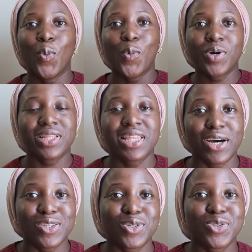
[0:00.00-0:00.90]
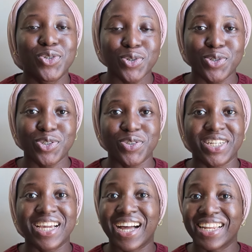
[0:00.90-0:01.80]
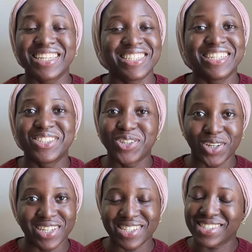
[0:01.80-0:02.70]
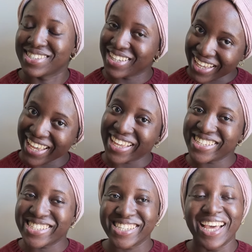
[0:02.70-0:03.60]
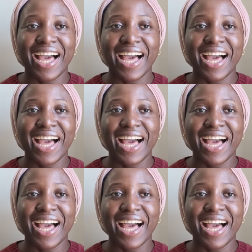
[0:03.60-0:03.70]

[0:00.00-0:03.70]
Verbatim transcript: 1200 canadian dollars yes